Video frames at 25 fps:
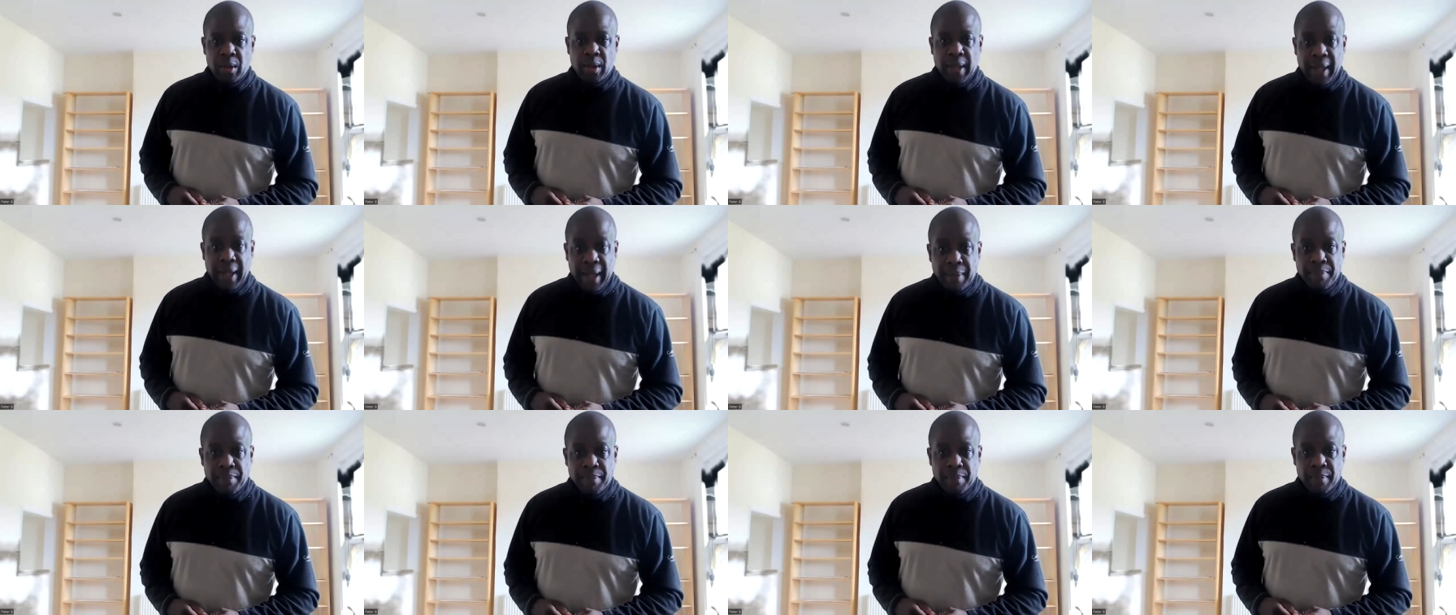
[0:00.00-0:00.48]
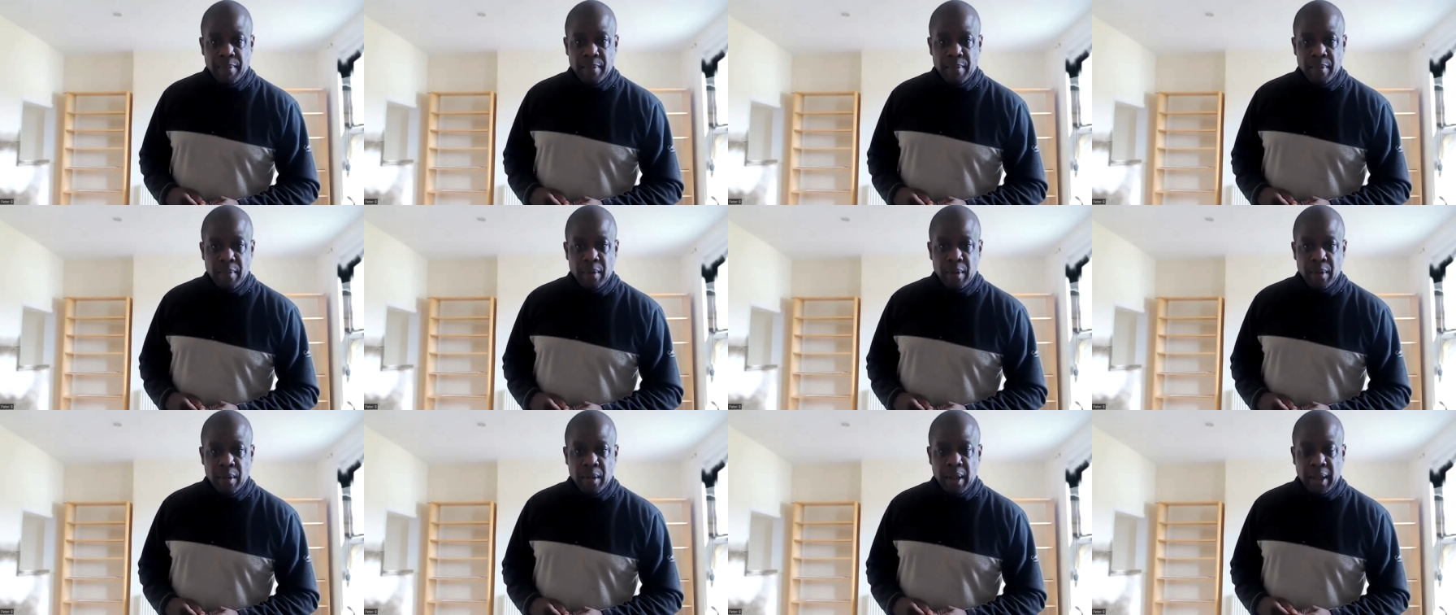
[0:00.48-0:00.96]
Yeah,
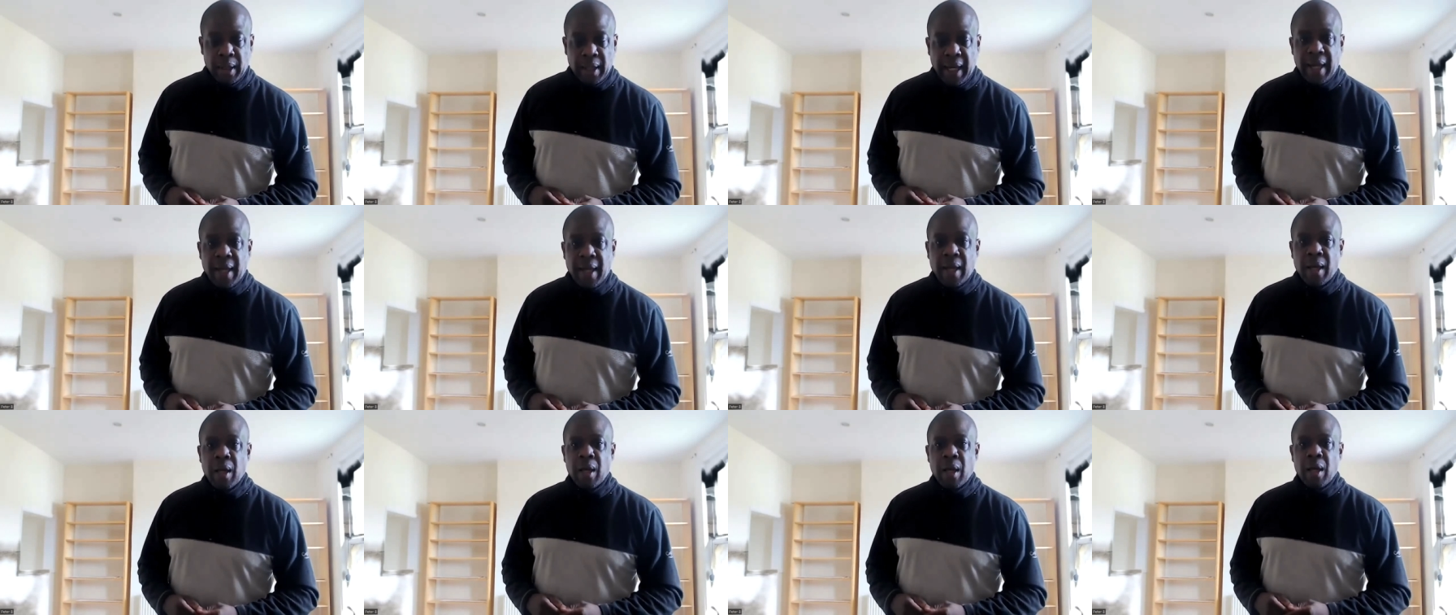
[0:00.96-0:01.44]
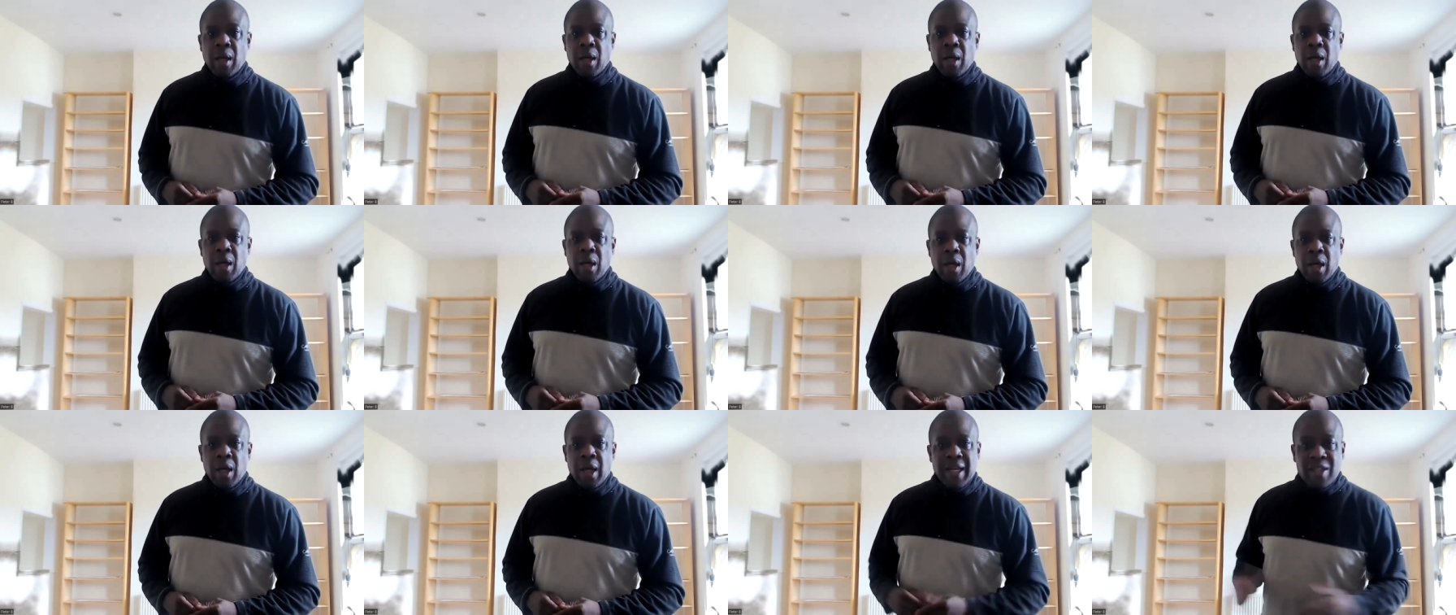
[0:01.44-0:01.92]
okay?
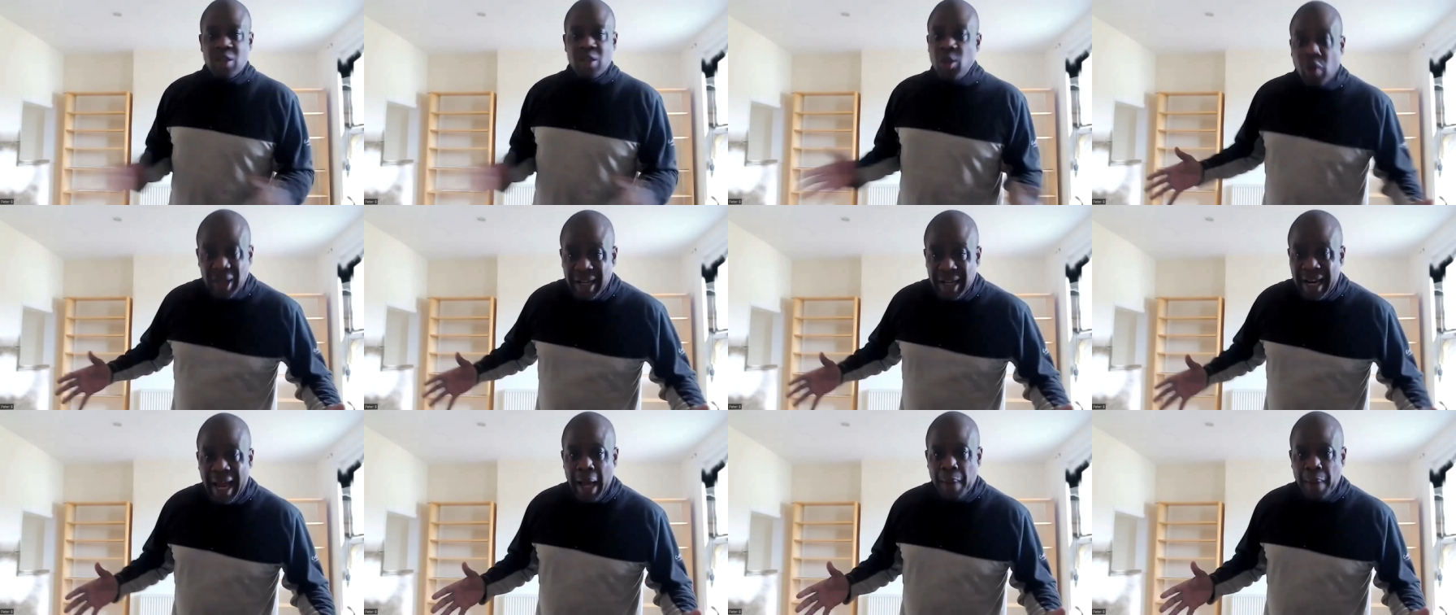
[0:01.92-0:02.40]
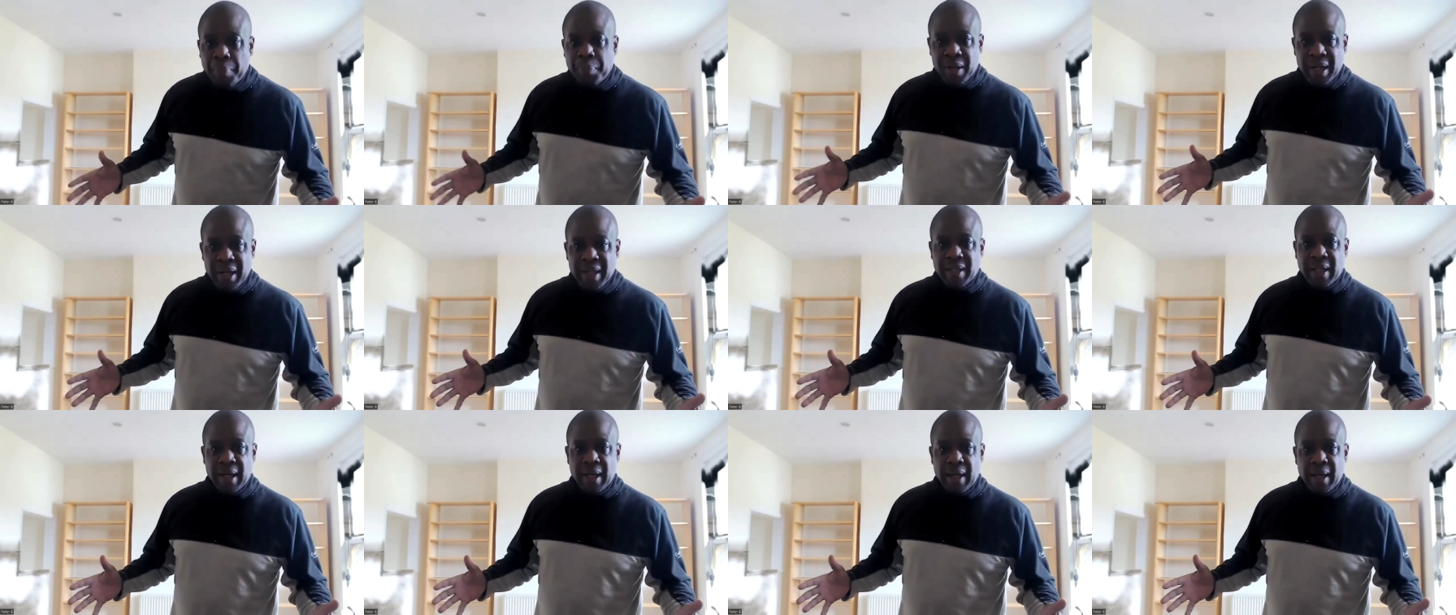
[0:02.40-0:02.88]
It's not going to
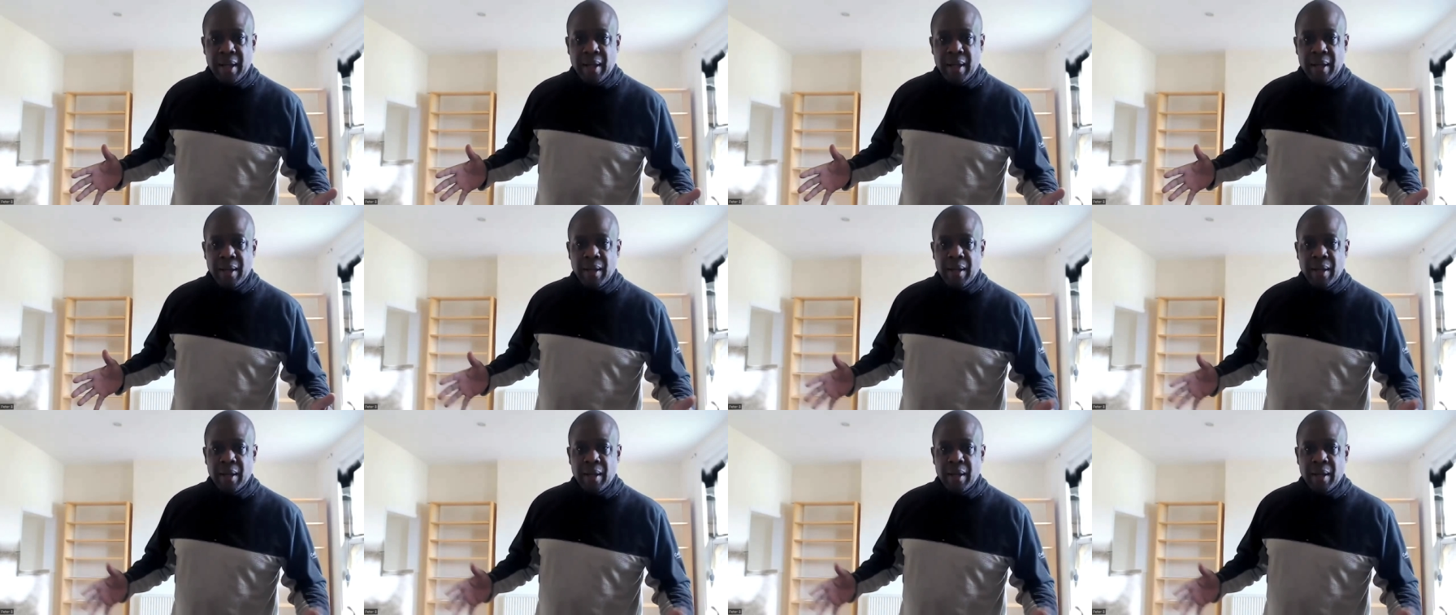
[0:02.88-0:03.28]
happen, is it?